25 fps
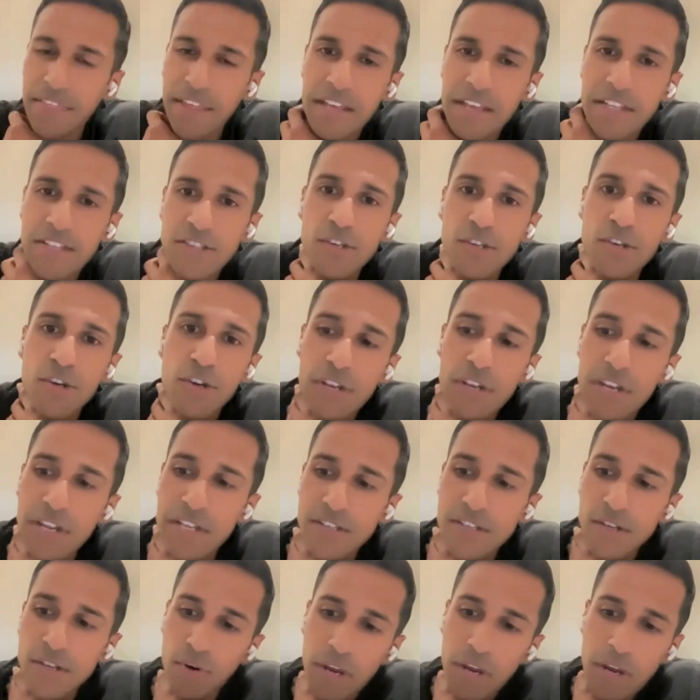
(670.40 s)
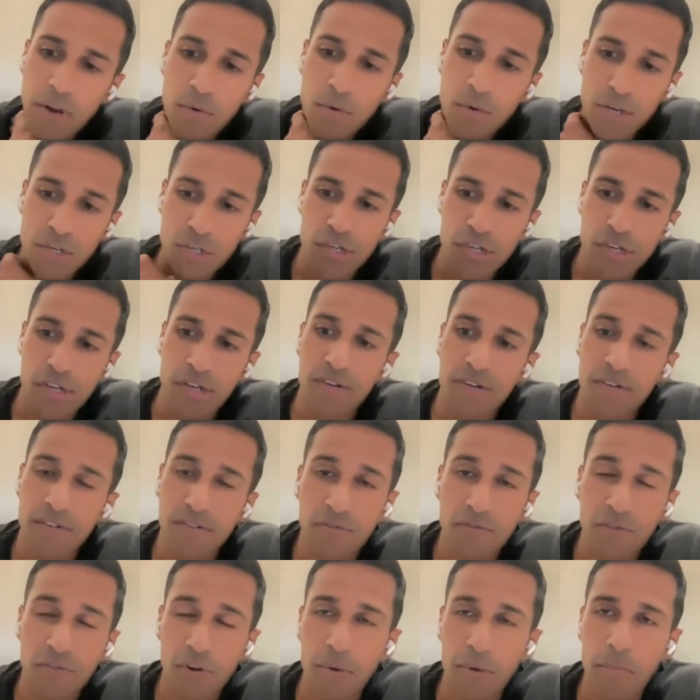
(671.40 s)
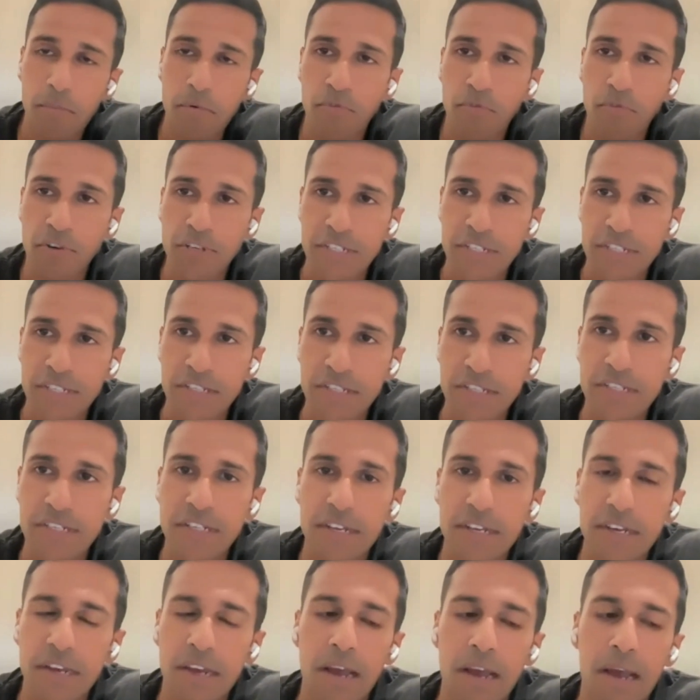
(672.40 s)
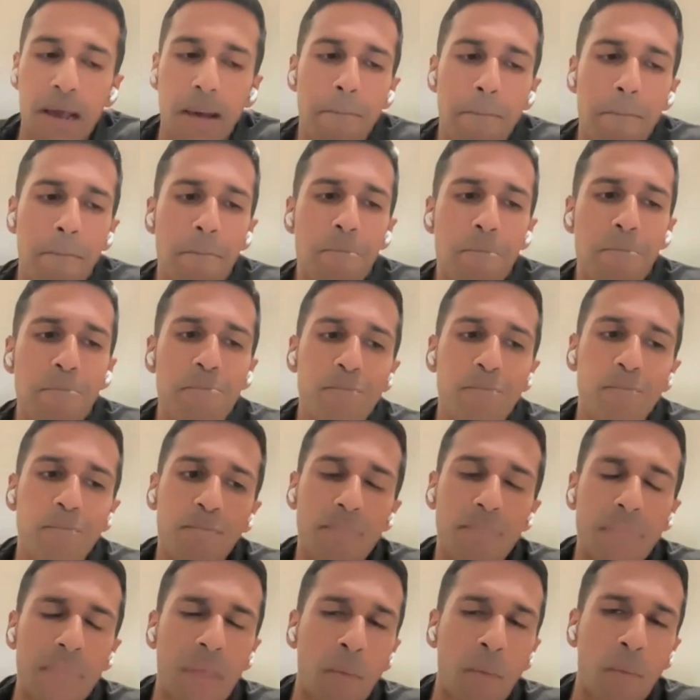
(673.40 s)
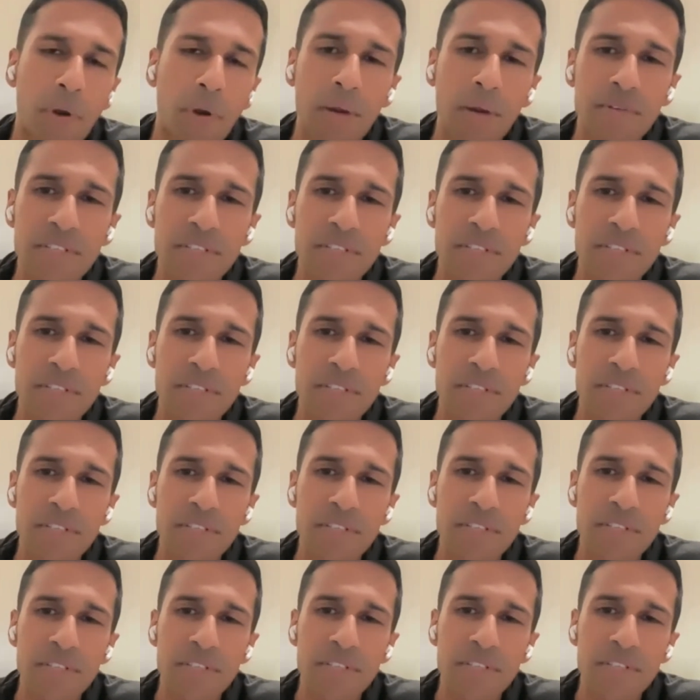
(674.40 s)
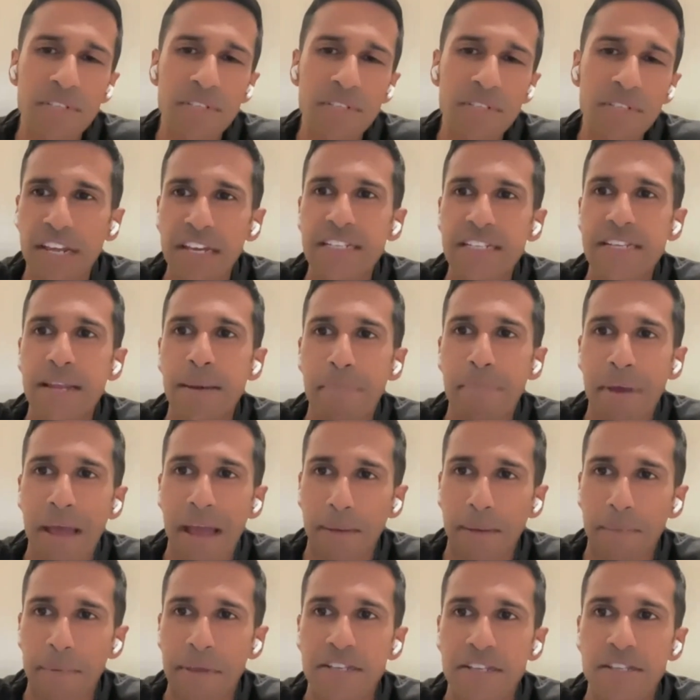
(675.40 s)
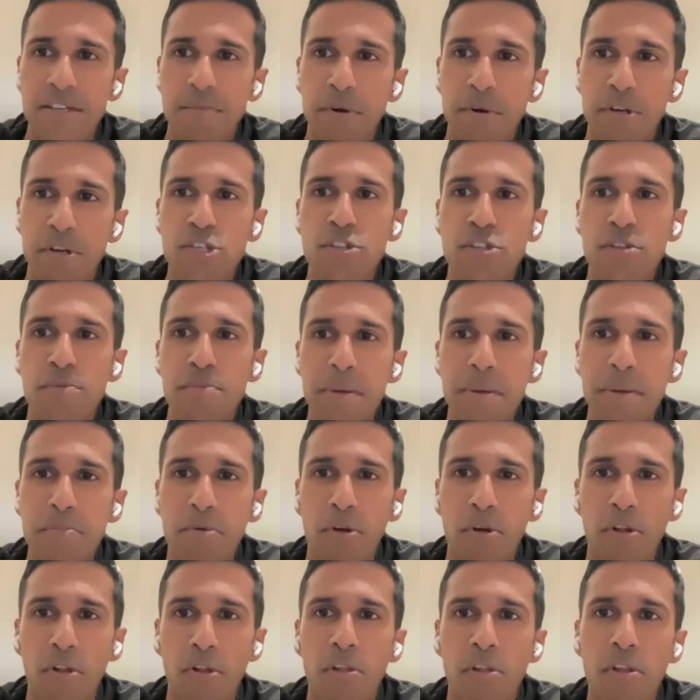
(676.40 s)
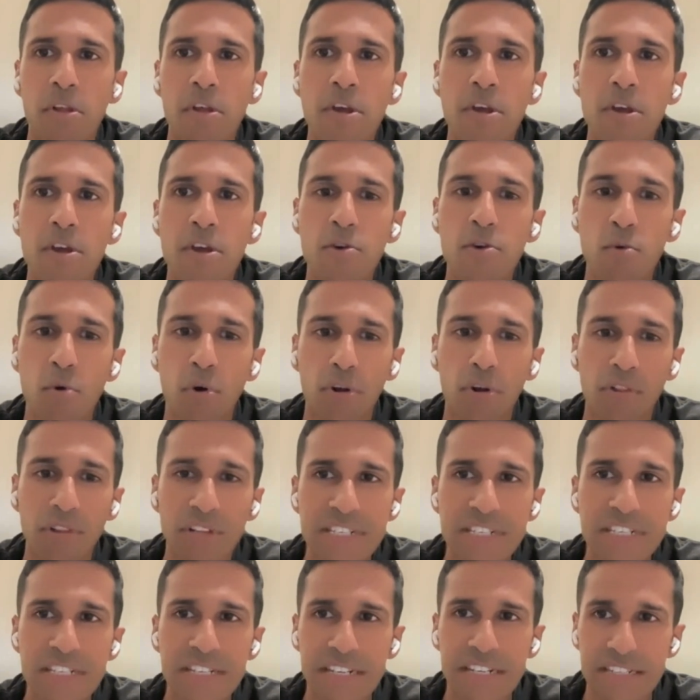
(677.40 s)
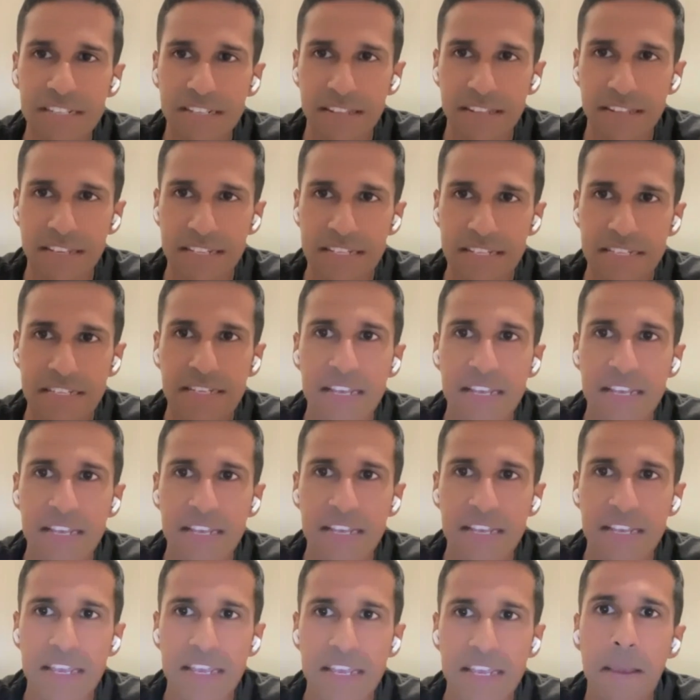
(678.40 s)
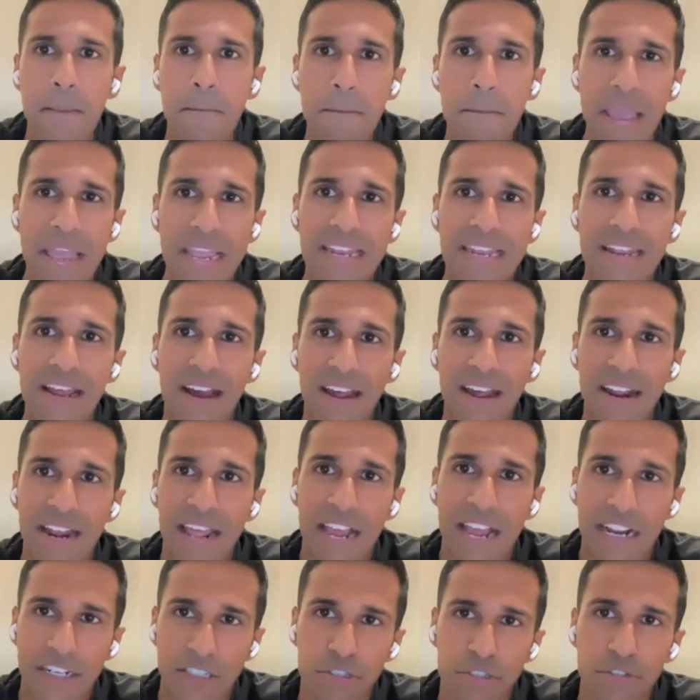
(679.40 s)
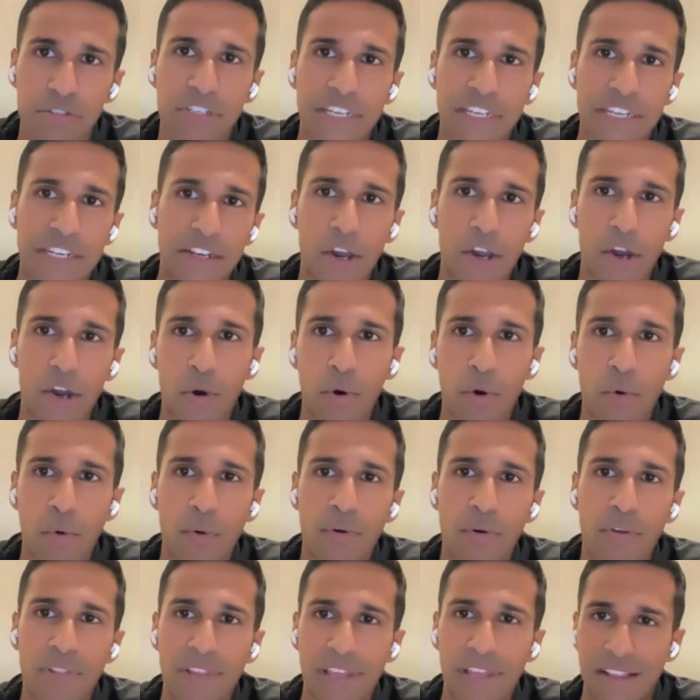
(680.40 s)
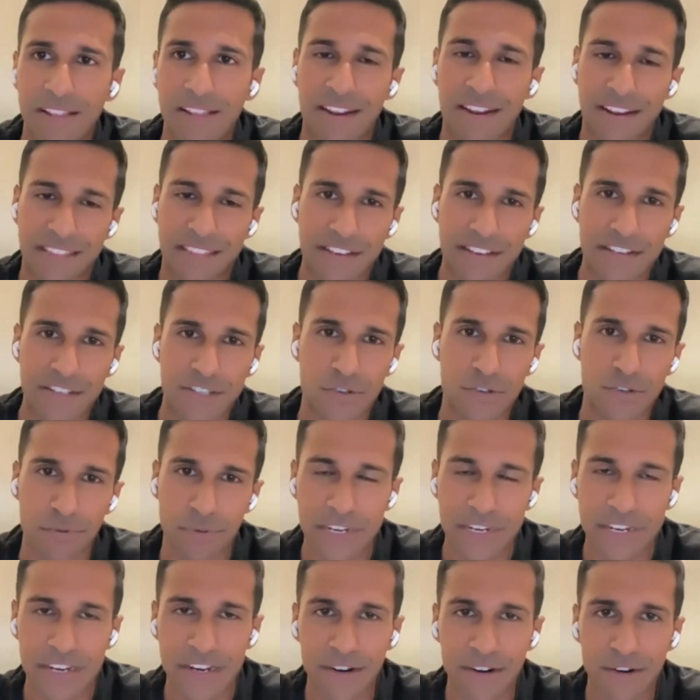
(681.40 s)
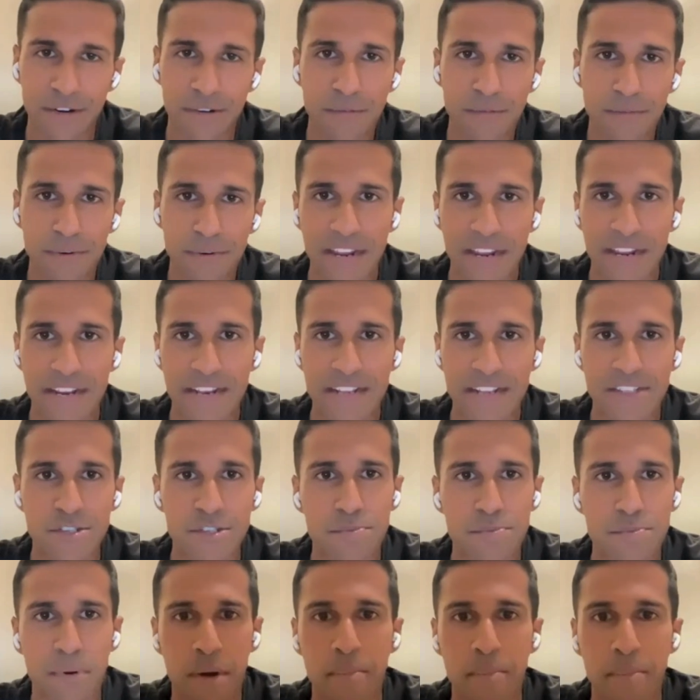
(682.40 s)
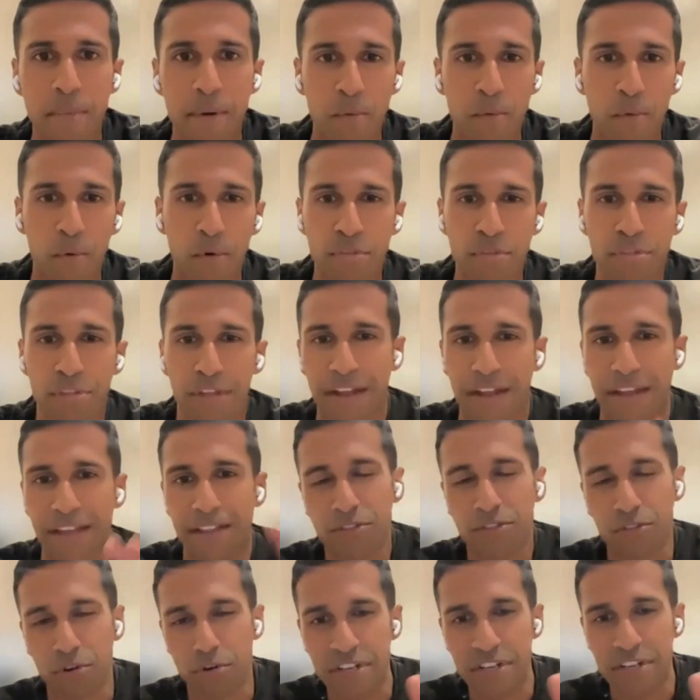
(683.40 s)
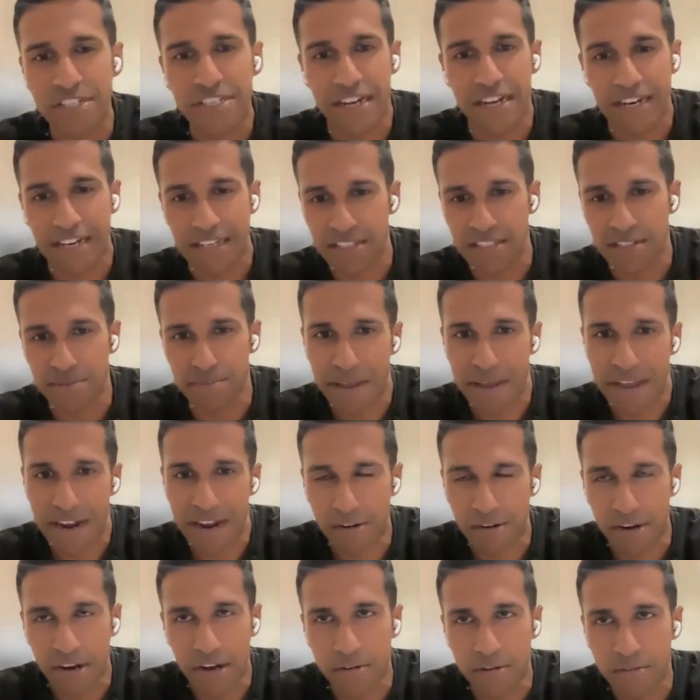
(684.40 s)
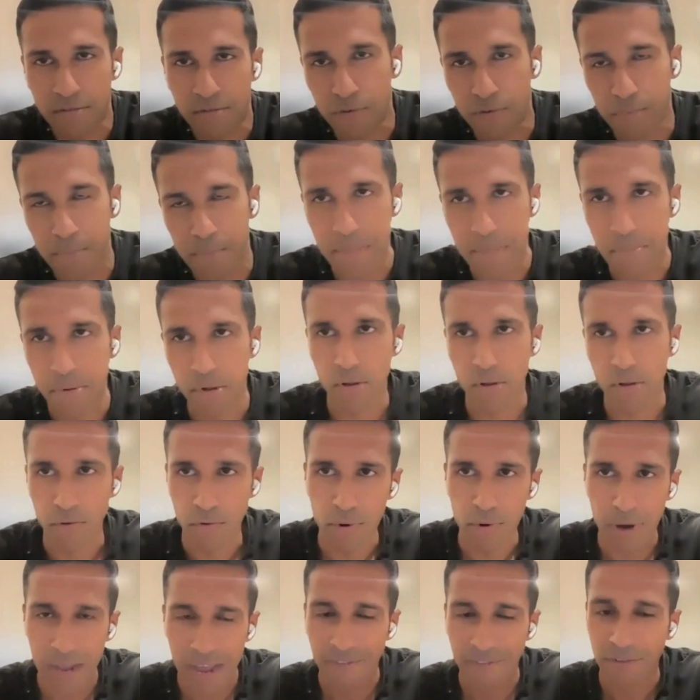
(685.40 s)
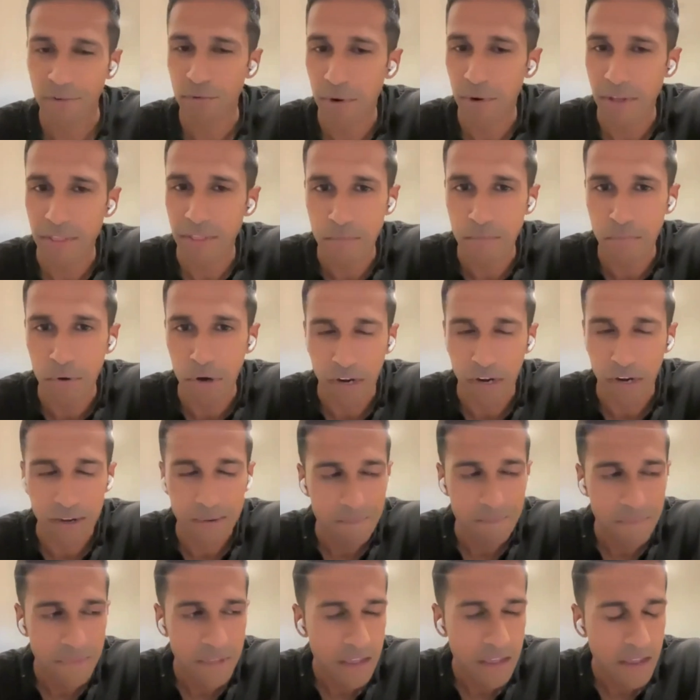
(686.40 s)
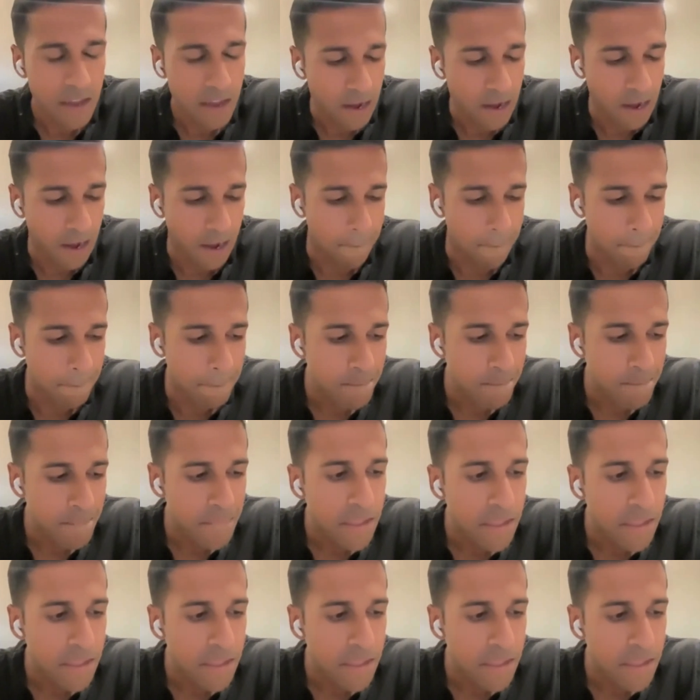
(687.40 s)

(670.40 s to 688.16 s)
think it's a great question for a number of reasons. And what I would say is, like, so to take a step back, because a bunch of the people who are listening to this may not actually know like a lot of the history here, right? And so it's probably worth like 30 seconds of background for people who haven't read the book. Um,